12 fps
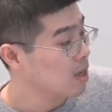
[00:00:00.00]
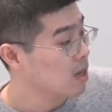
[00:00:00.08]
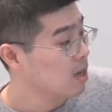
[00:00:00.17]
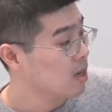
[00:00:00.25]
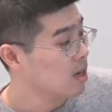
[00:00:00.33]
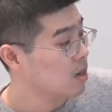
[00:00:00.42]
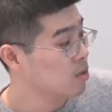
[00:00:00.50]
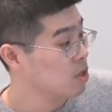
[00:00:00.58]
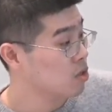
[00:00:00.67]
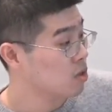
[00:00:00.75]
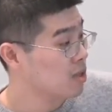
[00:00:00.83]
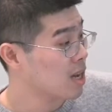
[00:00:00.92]
Uh, we
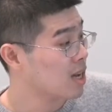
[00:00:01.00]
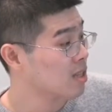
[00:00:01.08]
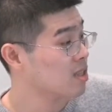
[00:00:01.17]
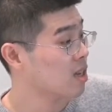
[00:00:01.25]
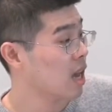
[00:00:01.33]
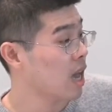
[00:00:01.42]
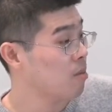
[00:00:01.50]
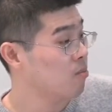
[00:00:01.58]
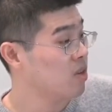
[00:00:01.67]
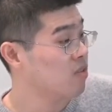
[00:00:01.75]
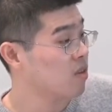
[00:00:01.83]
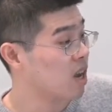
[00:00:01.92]
show that the
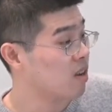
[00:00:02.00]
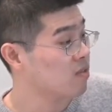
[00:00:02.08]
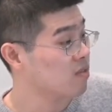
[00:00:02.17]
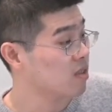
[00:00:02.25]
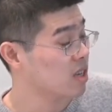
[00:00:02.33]
MBREV